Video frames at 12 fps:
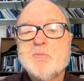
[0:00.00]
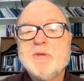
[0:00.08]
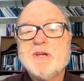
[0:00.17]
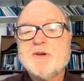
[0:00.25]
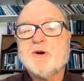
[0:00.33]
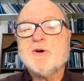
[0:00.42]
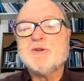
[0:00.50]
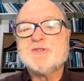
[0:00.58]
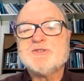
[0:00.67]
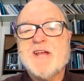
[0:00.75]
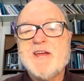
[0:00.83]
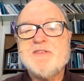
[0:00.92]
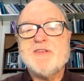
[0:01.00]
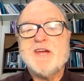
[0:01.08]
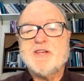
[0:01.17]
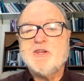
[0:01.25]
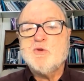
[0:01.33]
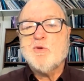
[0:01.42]
because they
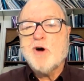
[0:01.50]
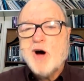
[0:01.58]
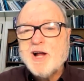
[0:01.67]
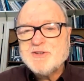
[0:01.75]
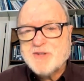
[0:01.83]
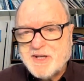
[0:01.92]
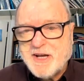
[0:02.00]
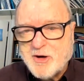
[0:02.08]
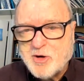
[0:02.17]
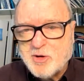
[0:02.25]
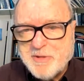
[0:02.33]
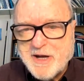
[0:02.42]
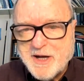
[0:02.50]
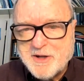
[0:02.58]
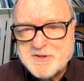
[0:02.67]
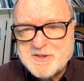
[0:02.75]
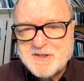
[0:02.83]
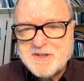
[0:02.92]
think you ought to care
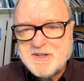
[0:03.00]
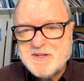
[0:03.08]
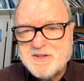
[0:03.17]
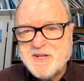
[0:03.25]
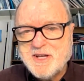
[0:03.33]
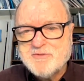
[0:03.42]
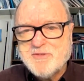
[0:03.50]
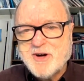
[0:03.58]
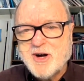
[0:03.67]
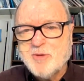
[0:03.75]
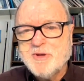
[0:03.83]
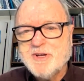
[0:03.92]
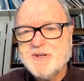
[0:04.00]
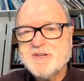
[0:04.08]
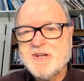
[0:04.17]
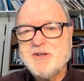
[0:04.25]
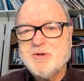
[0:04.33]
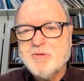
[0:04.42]
about the
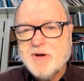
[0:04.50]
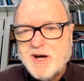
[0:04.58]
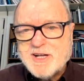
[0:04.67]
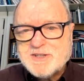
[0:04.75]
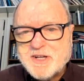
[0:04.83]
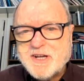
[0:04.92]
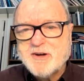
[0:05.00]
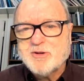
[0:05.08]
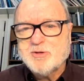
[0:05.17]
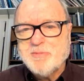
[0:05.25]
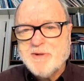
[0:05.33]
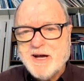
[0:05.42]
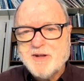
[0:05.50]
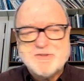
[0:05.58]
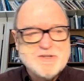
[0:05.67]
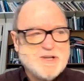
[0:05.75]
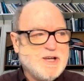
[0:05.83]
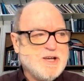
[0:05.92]
environment and you ought to care
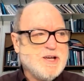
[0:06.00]
about